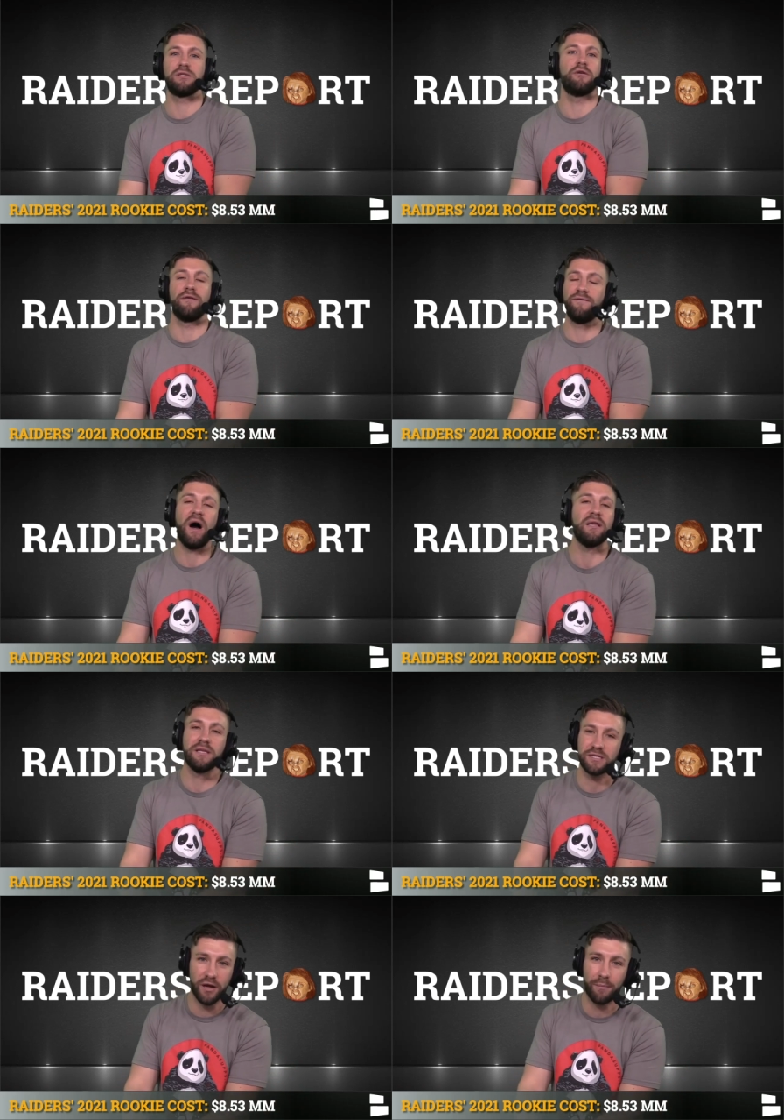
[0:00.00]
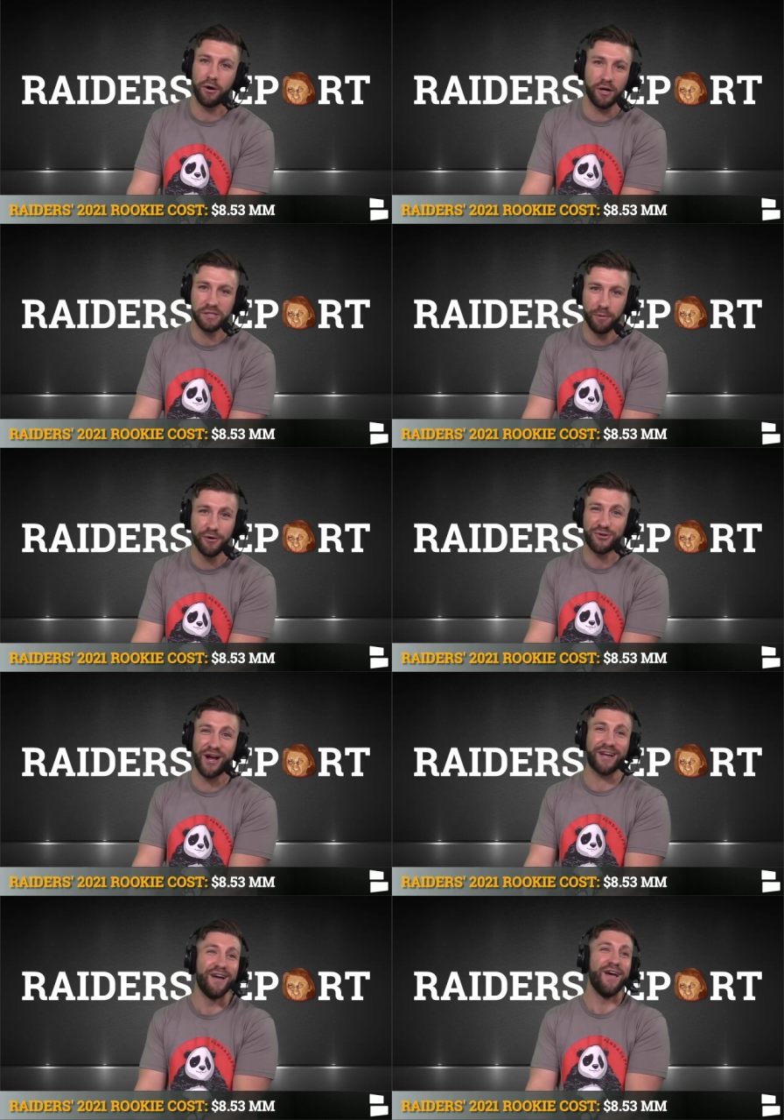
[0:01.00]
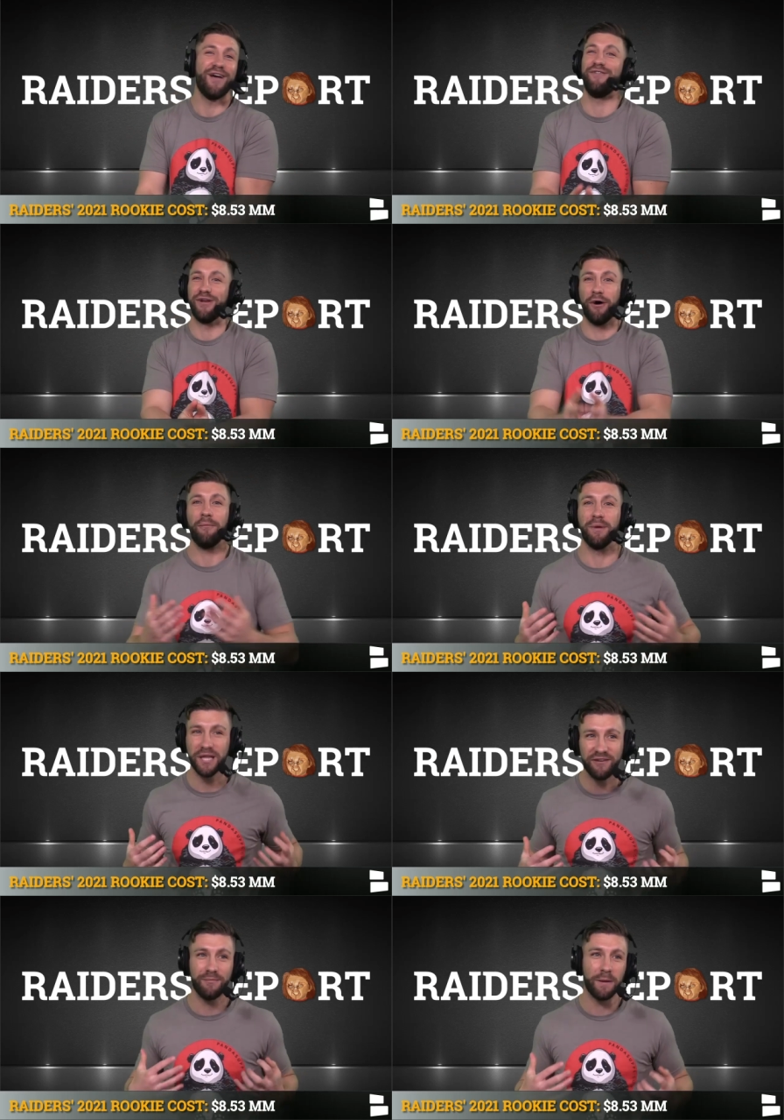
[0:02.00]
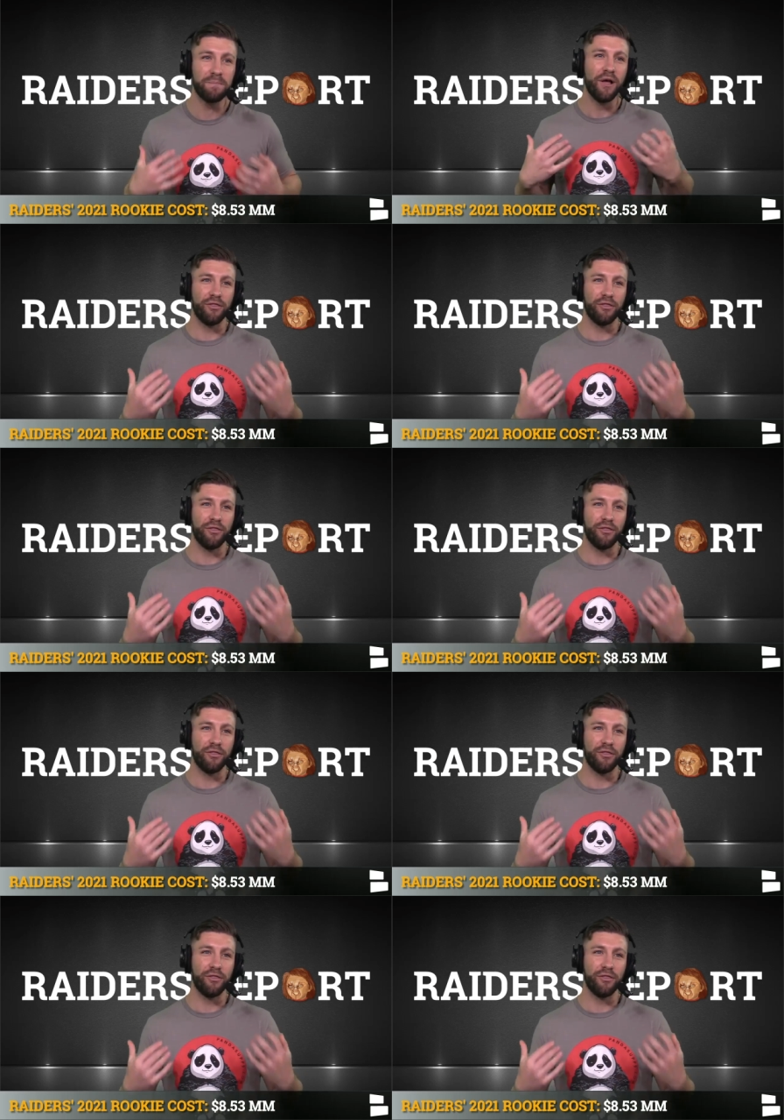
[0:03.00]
You can find this number on Spotrac if you don't believe me.